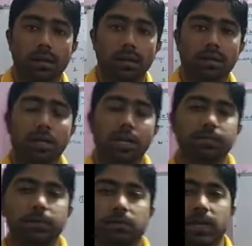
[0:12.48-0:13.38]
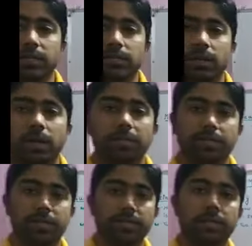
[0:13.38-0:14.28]
In the last few classes we have
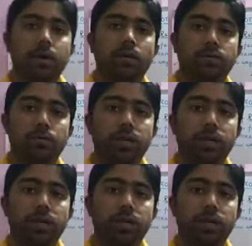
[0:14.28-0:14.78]
discussed about